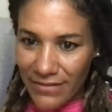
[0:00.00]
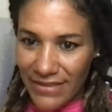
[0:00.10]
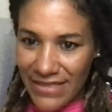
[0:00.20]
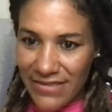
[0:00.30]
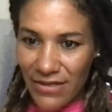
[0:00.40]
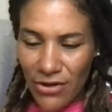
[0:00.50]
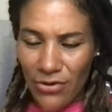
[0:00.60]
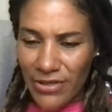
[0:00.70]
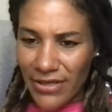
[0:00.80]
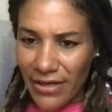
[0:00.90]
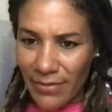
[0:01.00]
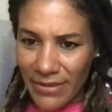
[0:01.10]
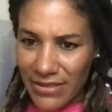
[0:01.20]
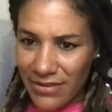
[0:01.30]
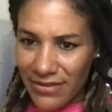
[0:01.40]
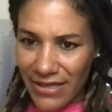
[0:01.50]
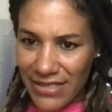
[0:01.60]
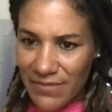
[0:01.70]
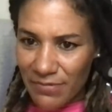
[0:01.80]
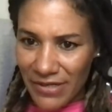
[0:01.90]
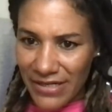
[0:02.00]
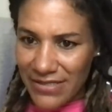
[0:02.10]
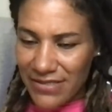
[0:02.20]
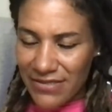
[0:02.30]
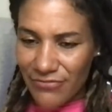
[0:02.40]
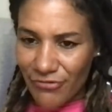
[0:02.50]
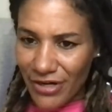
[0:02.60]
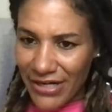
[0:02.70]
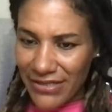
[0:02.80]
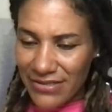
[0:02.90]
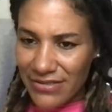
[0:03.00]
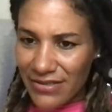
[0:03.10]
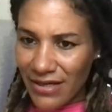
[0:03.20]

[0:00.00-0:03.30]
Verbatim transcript: Tenzi, oh yeah, I mean gas price, rent,